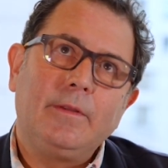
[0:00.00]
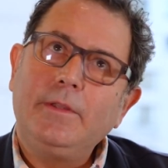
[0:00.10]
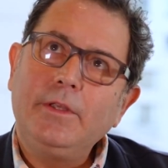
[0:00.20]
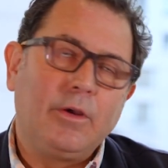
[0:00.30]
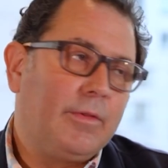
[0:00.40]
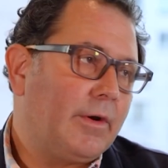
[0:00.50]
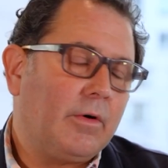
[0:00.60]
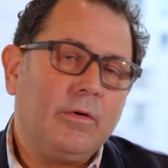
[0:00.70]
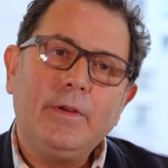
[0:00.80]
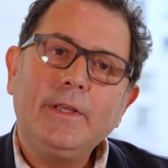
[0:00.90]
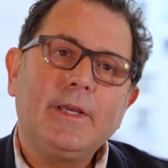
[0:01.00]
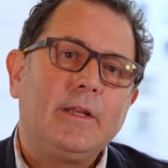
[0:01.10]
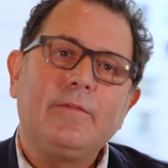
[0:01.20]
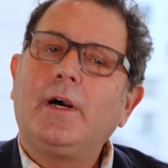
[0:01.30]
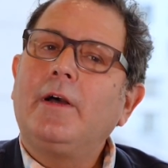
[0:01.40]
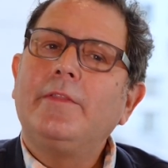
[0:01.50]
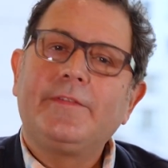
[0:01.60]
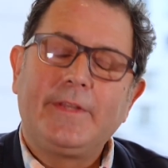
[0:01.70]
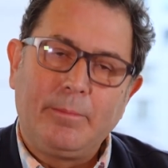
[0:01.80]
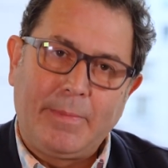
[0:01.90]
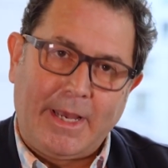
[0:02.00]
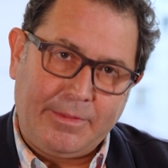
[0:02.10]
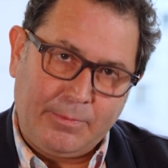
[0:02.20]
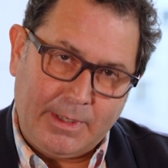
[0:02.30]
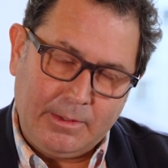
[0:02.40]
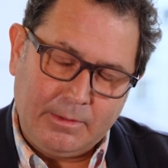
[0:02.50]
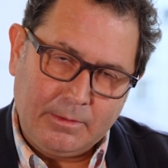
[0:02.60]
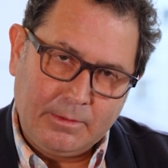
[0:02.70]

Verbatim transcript: you know, they're already kind of on the STEM pathway,